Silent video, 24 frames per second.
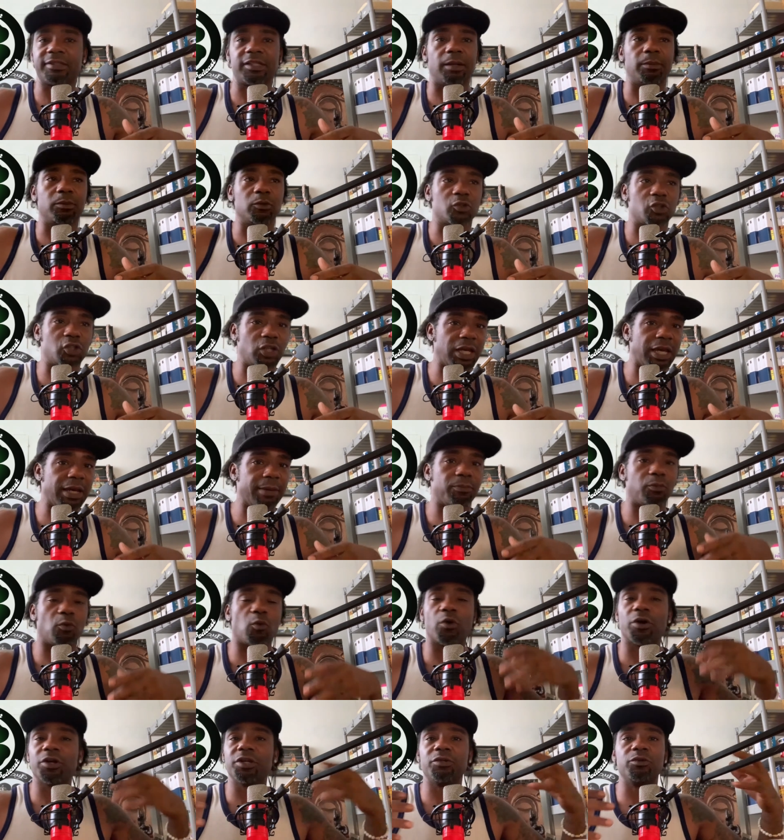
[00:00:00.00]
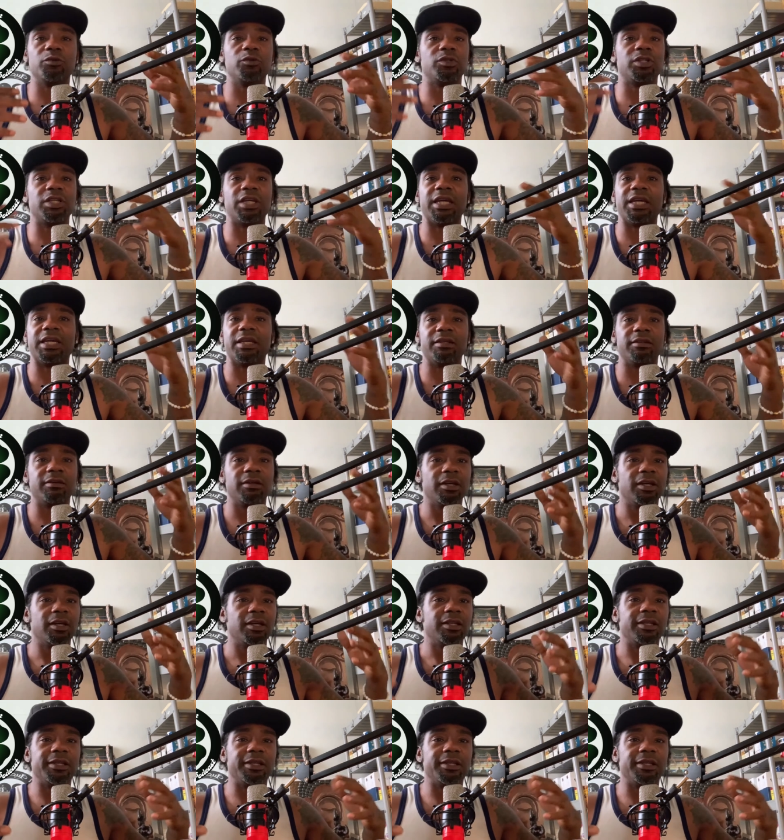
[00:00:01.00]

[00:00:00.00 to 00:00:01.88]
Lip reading: double champ, or you did,